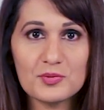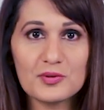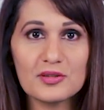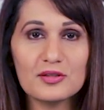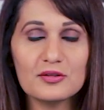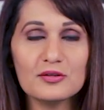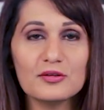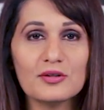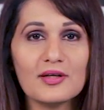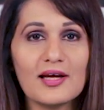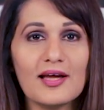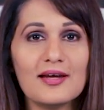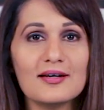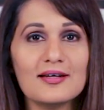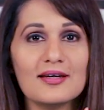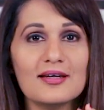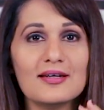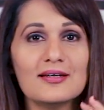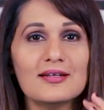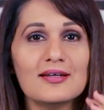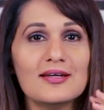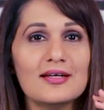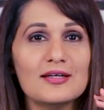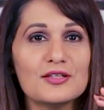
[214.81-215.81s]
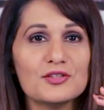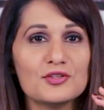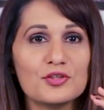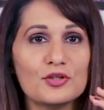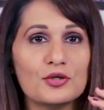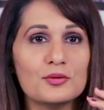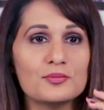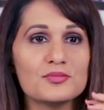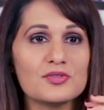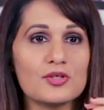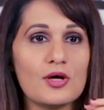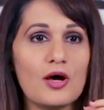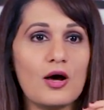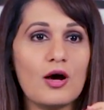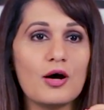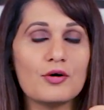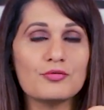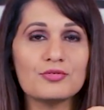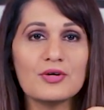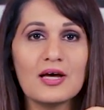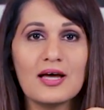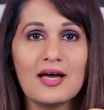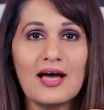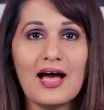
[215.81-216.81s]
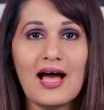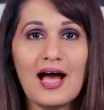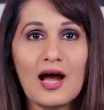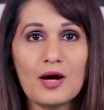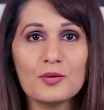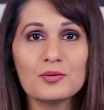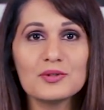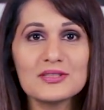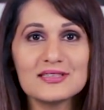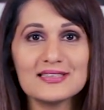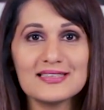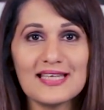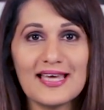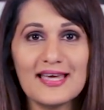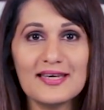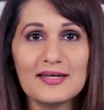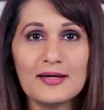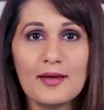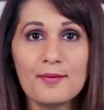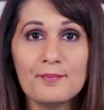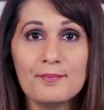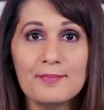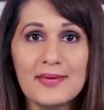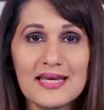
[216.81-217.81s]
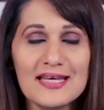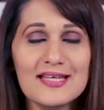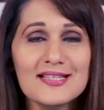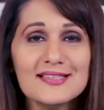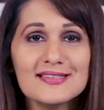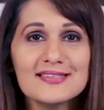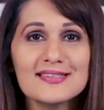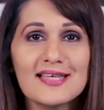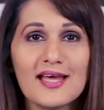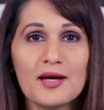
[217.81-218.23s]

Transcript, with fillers: We're going to look at it in terms of hours and minutes,